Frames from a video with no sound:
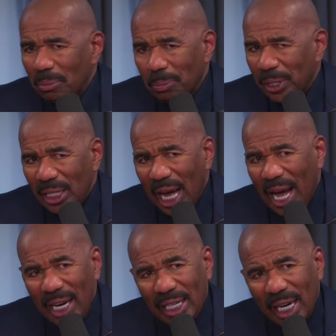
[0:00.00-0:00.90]
but
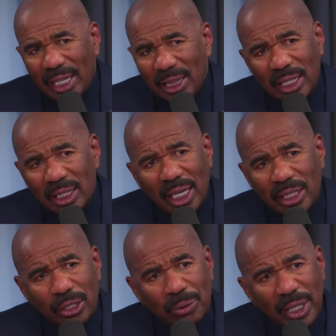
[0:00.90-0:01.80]
I ain't got to think
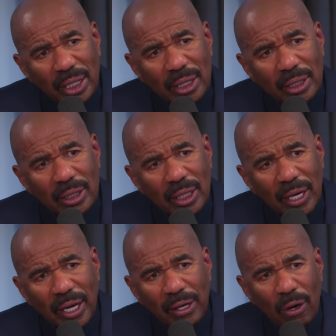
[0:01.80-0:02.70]
like you either.
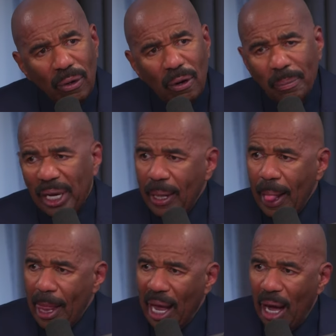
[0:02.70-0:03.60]
And hold on, man.
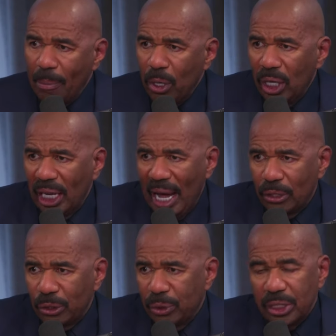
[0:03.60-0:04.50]
I'm gonna allow
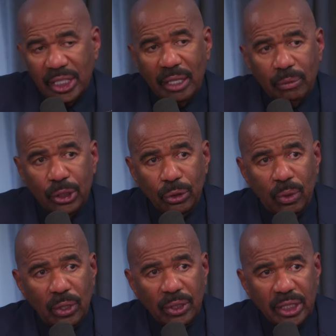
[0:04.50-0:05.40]
you to say what you
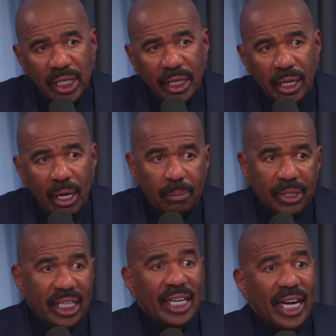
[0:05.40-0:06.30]
want to say,
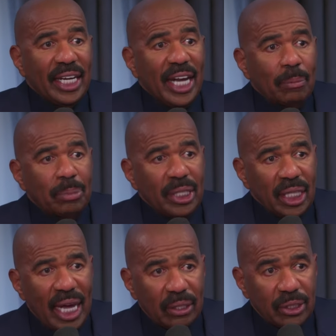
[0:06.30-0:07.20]
but can I not be
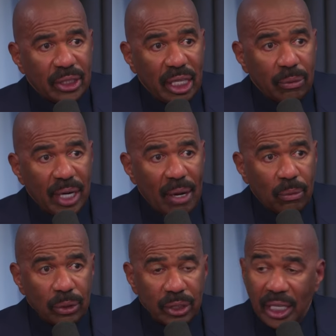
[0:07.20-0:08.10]
allowed to say what I
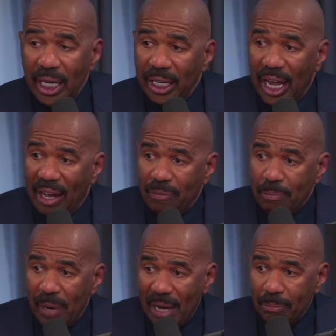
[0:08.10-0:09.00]
want to say? Now, if
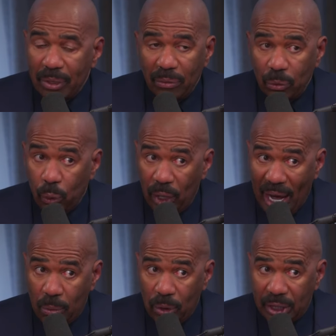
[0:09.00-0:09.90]
my what
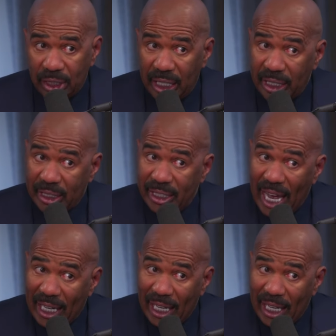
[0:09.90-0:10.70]
I want to say is not